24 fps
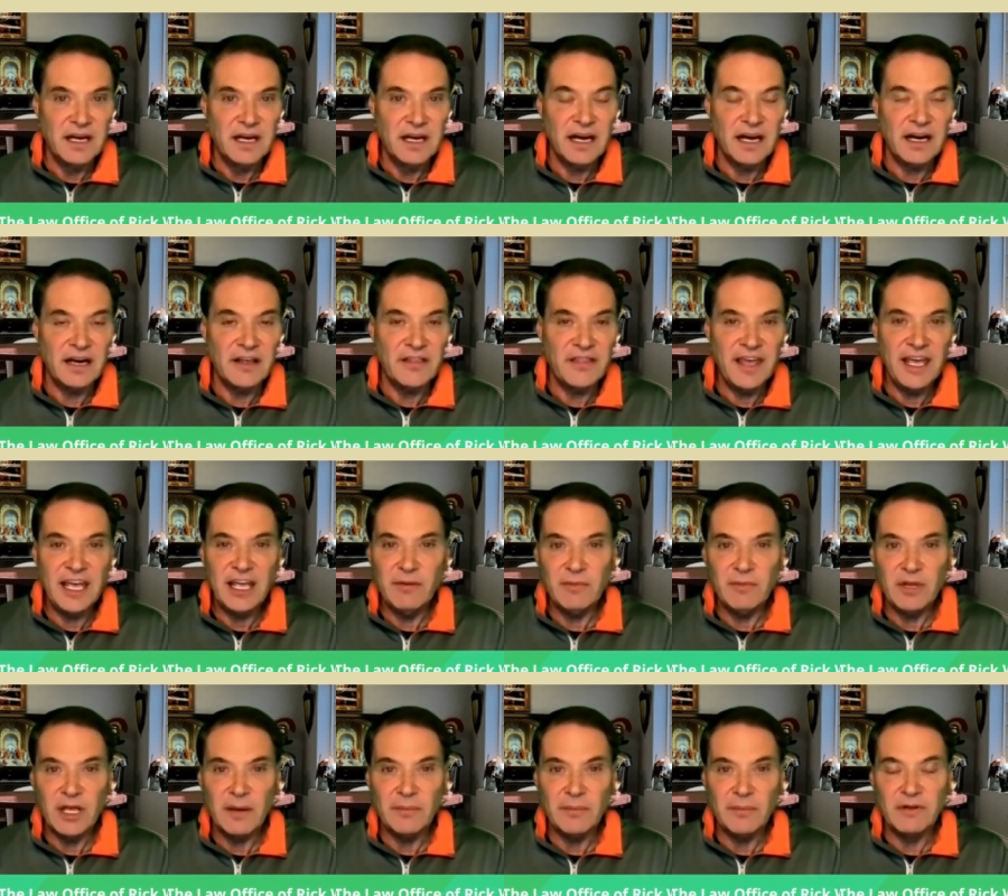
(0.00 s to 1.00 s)
uh, they
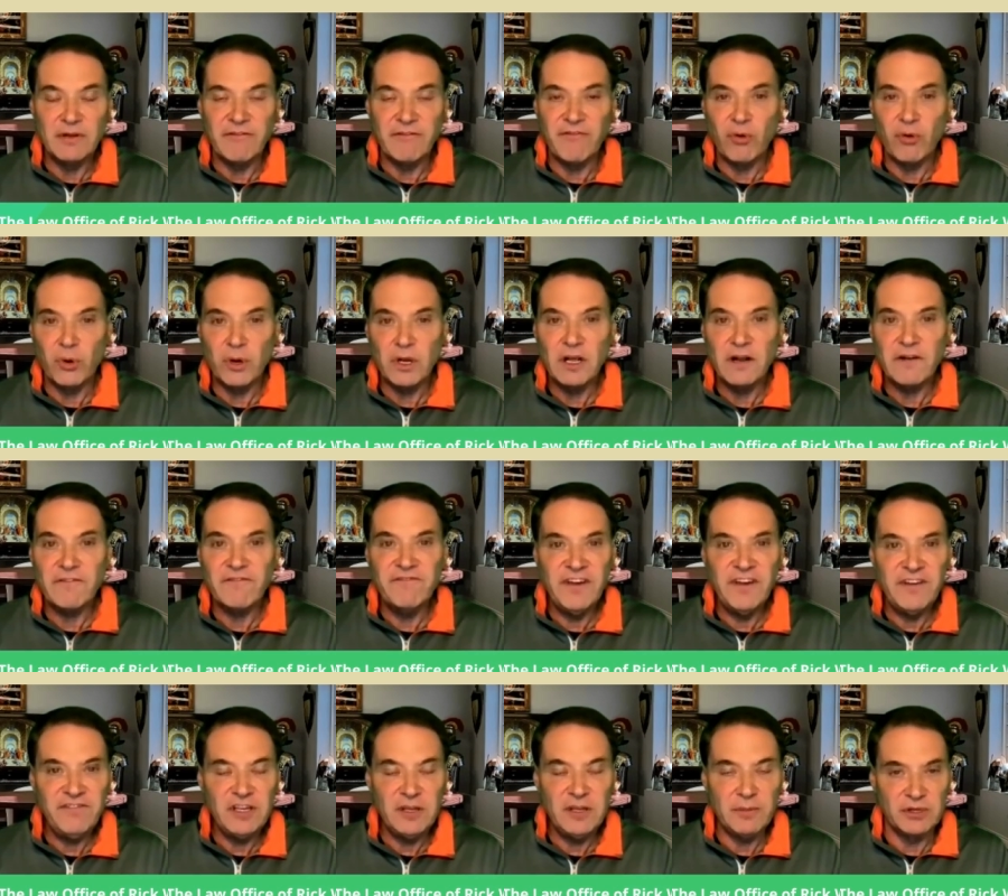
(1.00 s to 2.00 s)
can be up to 40 or
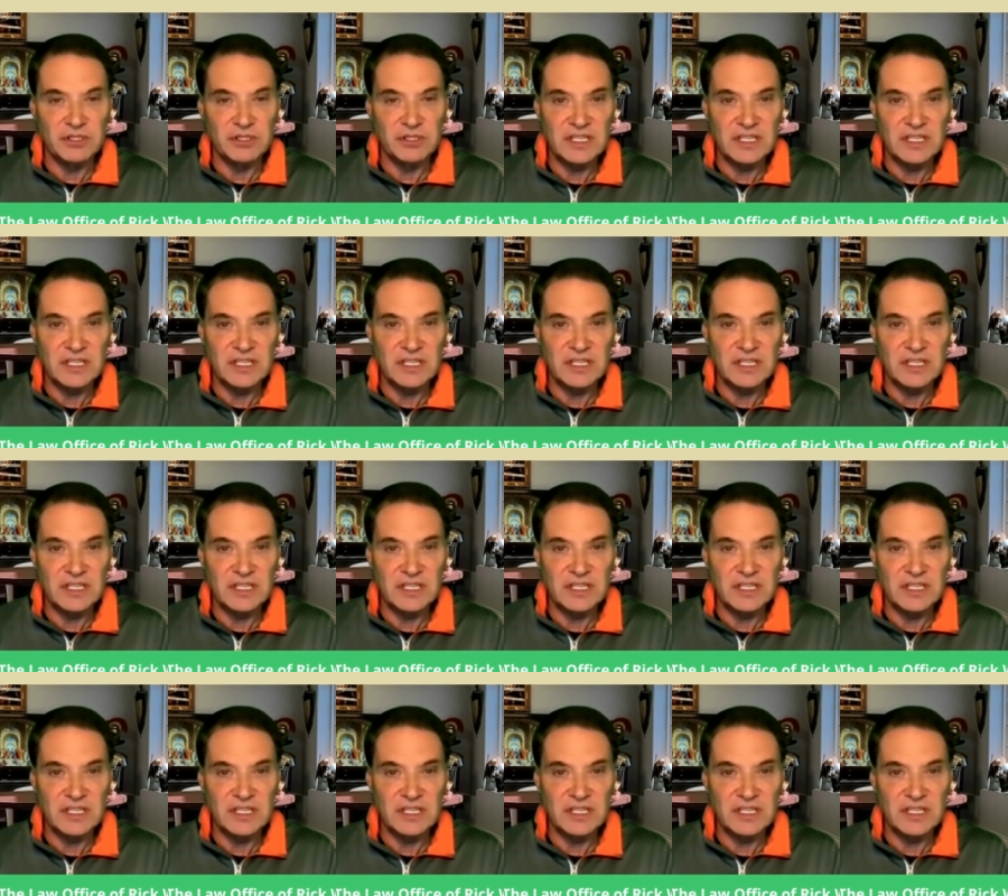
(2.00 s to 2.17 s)
50%